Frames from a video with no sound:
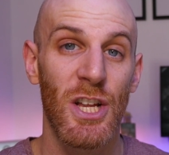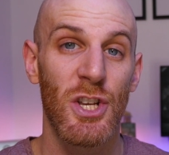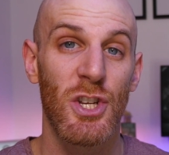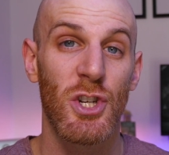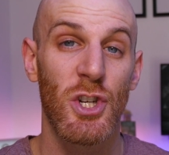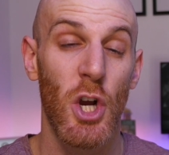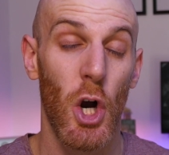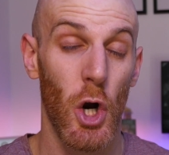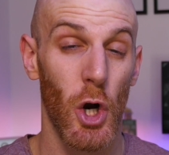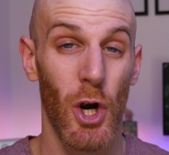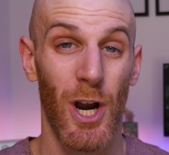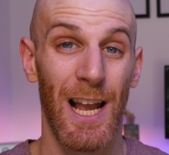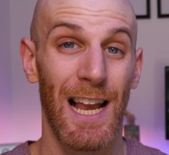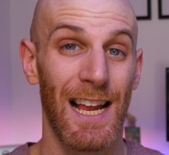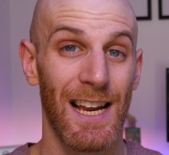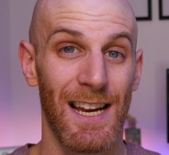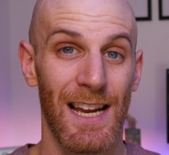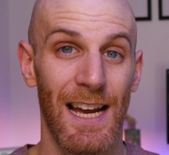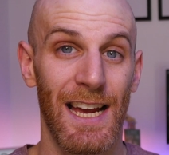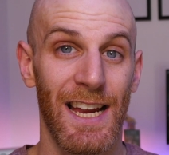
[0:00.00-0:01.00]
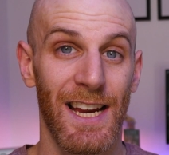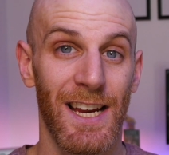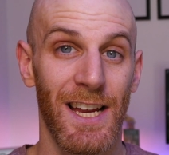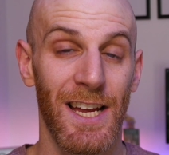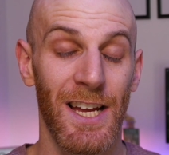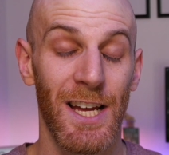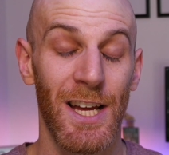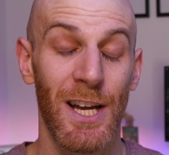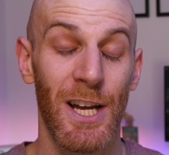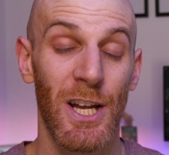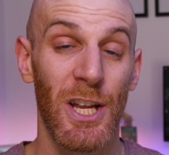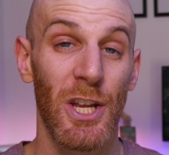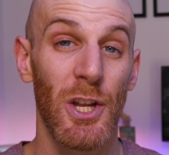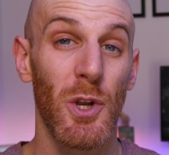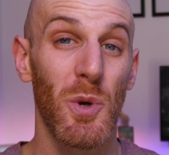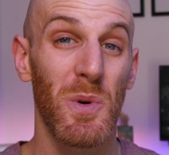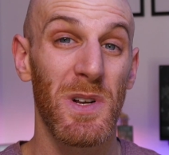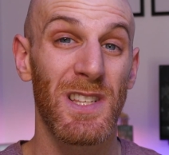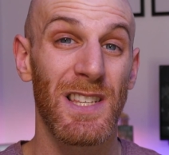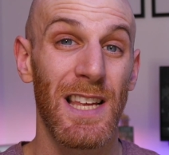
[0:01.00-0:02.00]
chocolate cake.
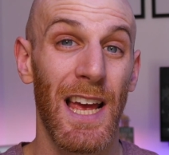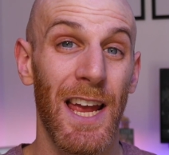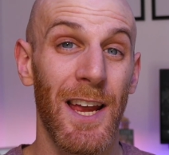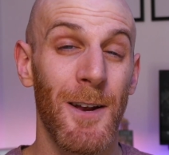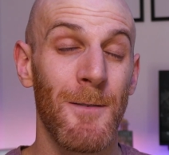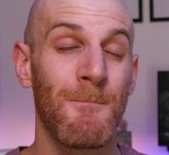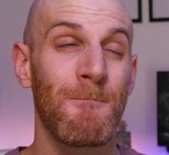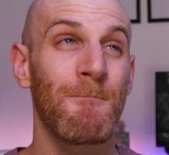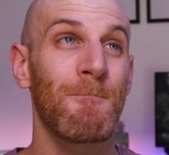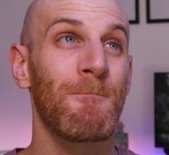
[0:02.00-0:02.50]
You would say,